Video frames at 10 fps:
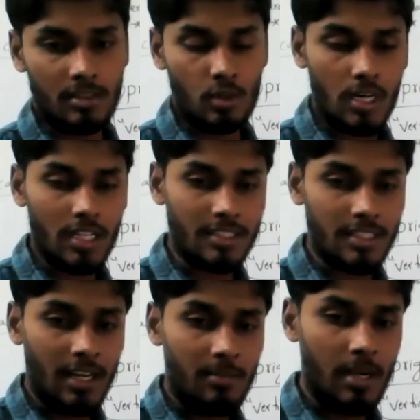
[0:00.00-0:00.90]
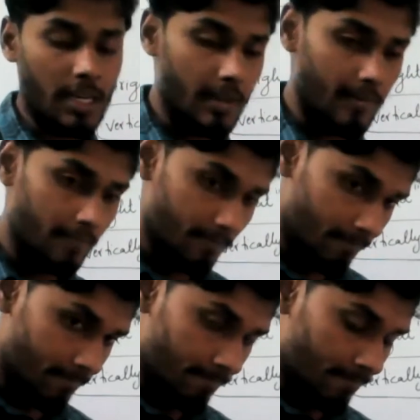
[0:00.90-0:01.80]
Do you understand, Ramari?
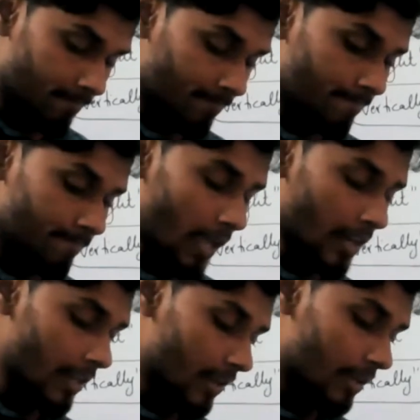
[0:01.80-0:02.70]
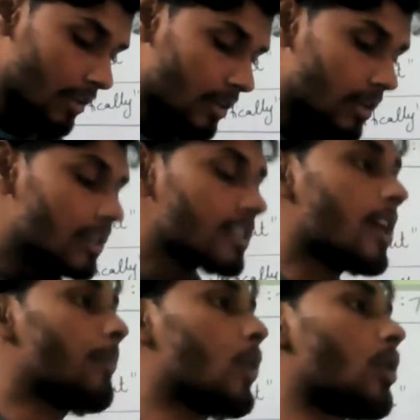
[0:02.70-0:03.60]
Hari?
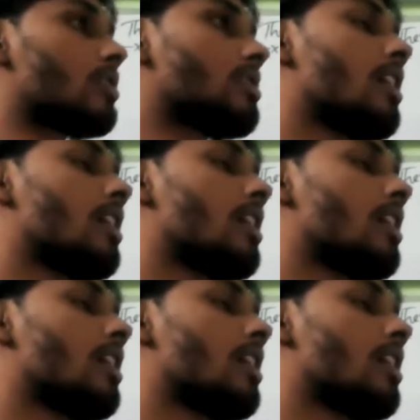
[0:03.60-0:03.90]
Suppose